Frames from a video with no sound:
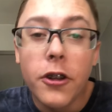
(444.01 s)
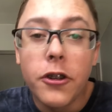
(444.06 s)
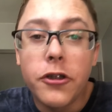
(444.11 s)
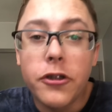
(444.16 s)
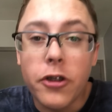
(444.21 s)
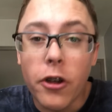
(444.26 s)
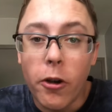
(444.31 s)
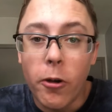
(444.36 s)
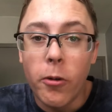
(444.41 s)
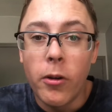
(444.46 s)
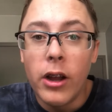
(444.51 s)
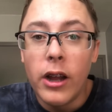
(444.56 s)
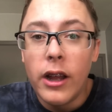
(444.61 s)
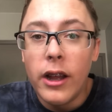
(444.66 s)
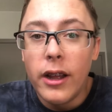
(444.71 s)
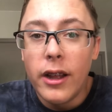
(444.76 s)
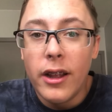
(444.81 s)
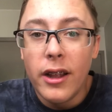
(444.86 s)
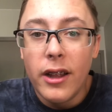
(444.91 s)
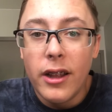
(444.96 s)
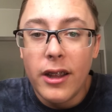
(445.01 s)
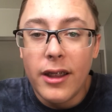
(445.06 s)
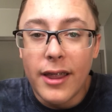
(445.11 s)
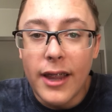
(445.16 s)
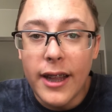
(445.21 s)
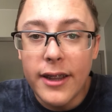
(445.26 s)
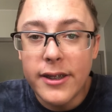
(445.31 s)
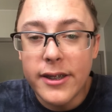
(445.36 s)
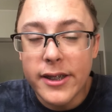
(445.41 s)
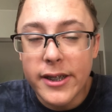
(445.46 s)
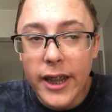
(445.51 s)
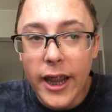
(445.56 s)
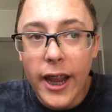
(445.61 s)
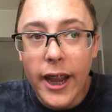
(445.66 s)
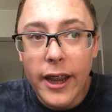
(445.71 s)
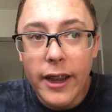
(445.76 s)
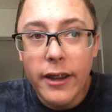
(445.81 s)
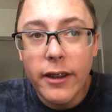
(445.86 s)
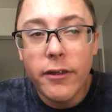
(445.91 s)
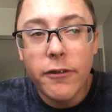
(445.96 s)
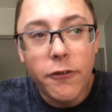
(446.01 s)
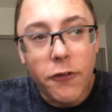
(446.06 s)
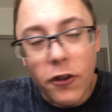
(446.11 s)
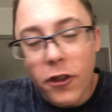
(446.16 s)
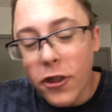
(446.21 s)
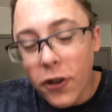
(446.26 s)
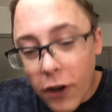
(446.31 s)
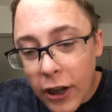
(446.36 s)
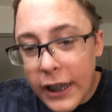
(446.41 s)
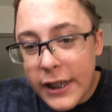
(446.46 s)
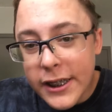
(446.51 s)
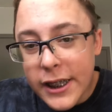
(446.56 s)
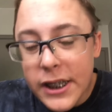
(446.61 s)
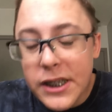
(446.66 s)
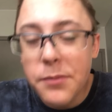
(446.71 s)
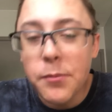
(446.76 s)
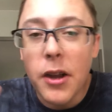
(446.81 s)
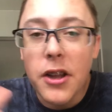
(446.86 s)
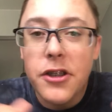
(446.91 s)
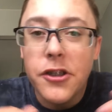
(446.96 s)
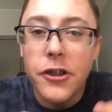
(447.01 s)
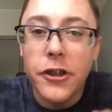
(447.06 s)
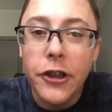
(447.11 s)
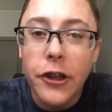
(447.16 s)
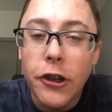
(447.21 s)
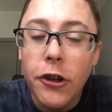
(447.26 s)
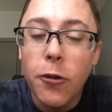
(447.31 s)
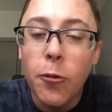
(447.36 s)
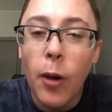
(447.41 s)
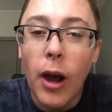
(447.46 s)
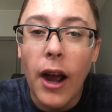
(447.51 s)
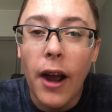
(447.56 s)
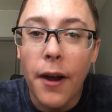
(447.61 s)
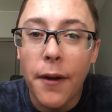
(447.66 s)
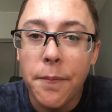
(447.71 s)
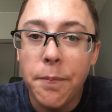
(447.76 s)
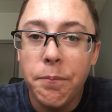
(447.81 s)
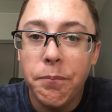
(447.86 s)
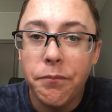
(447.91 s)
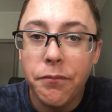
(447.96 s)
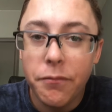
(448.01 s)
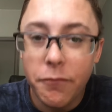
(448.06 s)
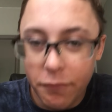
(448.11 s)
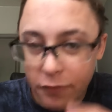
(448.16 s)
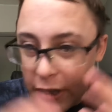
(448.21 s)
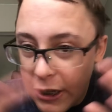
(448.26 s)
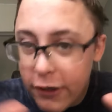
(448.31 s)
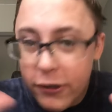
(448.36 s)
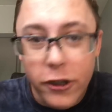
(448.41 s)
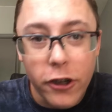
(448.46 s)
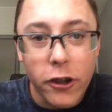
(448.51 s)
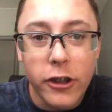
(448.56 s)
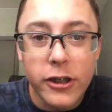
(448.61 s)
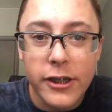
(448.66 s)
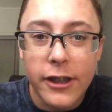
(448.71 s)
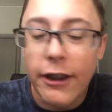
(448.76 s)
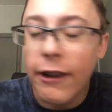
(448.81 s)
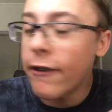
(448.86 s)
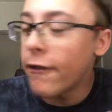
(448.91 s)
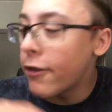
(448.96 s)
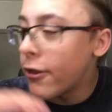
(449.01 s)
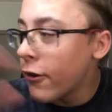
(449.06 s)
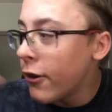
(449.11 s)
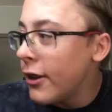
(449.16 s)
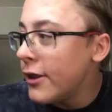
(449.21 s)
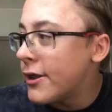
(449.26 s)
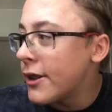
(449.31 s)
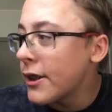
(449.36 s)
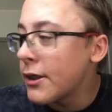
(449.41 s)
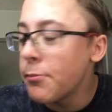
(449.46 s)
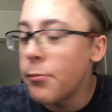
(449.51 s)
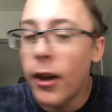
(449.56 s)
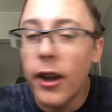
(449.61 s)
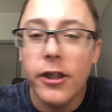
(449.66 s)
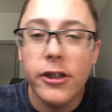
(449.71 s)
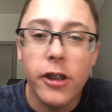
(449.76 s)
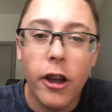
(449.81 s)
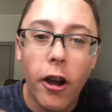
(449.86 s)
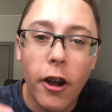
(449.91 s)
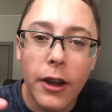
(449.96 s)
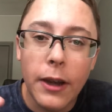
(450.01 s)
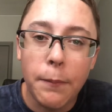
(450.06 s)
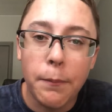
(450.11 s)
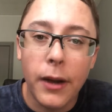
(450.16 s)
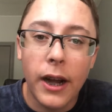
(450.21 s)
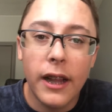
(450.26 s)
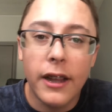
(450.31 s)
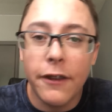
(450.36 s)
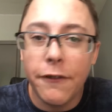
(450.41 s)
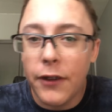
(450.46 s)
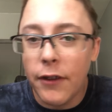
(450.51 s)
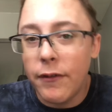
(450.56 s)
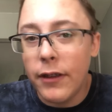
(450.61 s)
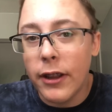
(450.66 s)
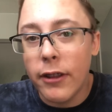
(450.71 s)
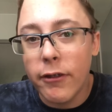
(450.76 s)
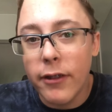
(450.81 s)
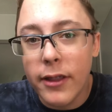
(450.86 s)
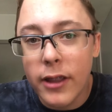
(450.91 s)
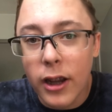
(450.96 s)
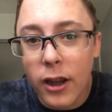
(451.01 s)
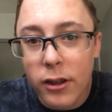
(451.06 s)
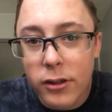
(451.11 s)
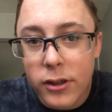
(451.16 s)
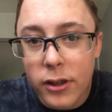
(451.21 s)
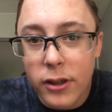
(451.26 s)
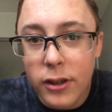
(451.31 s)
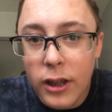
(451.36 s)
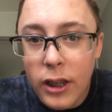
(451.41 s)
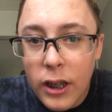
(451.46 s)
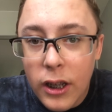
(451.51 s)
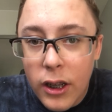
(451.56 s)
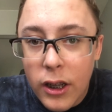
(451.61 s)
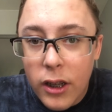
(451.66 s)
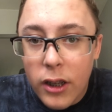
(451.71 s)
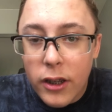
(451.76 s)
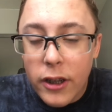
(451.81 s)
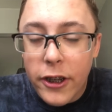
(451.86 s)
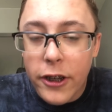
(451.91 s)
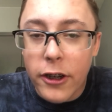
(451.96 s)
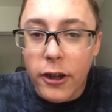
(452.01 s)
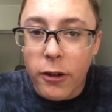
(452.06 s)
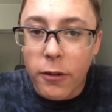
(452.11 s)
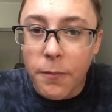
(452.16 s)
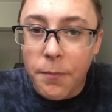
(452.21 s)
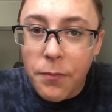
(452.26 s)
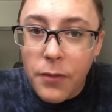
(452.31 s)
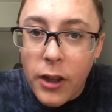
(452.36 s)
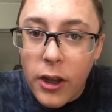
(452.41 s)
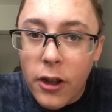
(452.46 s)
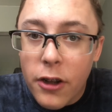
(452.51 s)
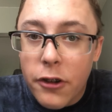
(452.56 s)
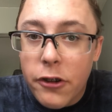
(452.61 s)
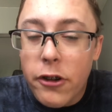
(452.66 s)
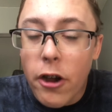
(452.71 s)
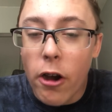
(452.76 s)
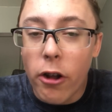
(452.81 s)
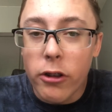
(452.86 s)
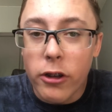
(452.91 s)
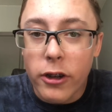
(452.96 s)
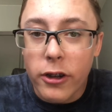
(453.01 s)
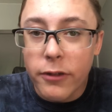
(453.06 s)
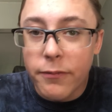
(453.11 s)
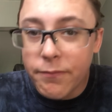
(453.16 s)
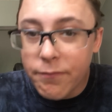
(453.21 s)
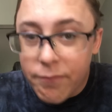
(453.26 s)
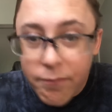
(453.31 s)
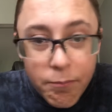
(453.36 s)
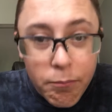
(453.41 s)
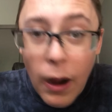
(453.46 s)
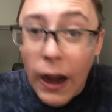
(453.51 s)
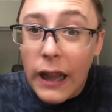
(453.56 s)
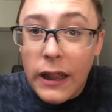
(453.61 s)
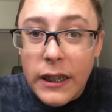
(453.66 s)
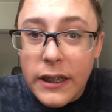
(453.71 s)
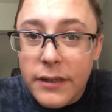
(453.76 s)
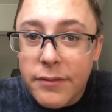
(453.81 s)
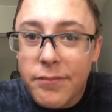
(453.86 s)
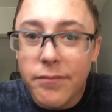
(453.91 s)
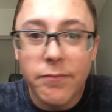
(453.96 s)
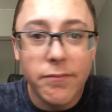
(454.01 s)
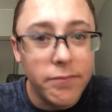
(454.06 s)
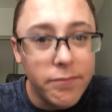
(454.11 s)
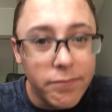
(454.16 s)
So, let's say for 36 months, you, uh, here's a good scenario 36 months, Honda Pilot, 53000 you know, dollar pilot,